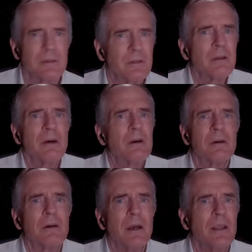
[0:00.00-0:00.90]
no,
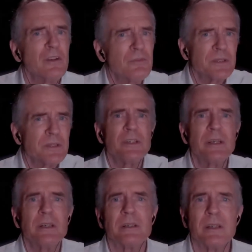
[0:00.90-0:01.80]
no, you've been
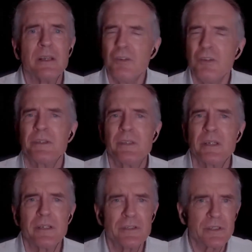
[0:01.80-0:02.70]
cheated. You've been
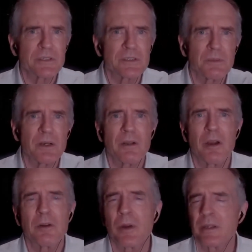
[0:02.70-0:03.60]
cheated. You're just as smart and
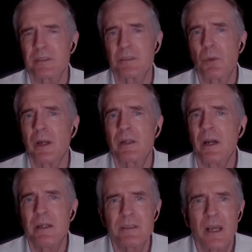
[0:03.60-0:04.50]
hardworking as these white
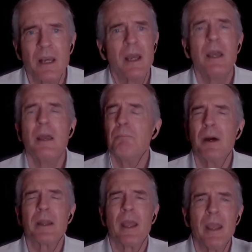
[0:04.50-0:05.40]
guys.
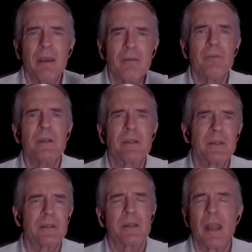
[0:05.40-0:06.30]
But every
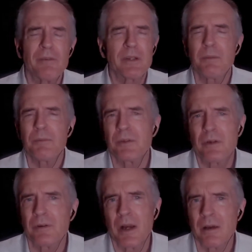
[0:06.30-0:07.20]
time you turn
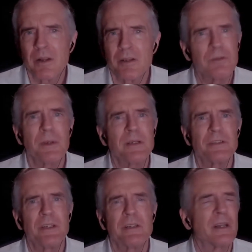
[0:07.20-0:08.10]
around, you're being
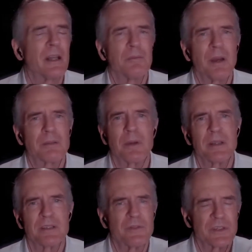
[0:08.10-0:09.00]
cheated and held back by
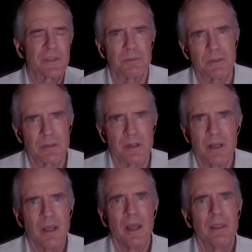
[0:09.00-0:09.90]
these vicious people.
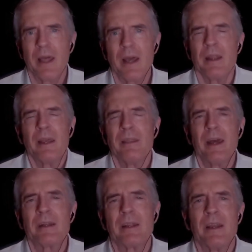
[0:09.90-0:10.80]
That
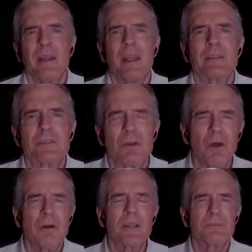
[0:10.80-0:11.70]
so
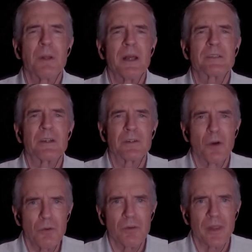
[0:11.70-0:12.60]
long as Blacks are
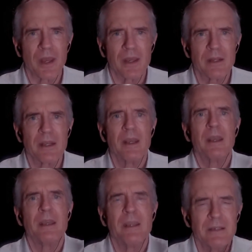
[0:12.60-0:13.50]
told that
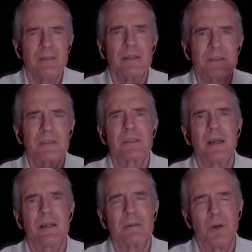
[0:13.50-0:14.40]
in a
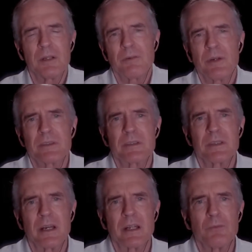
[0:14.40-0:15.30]
society, a multiracial
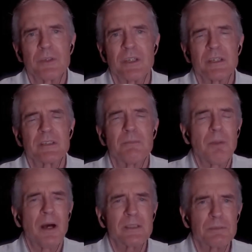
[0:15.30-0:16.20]
society in which it is
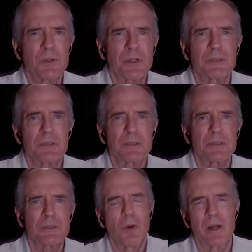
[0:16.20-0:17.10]
impossible to expect
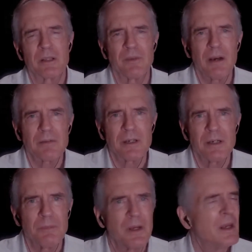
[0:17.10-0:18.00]
equality of
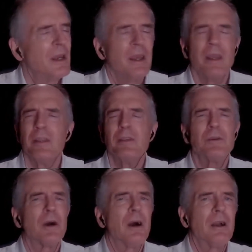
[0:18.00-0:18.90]
outcome,
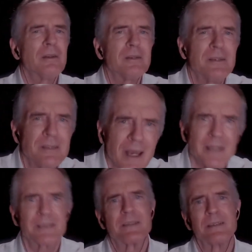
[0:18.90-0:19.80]
you are
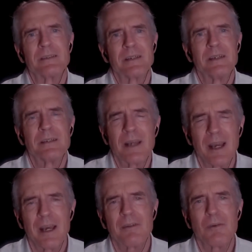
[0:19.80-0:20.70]
destined to have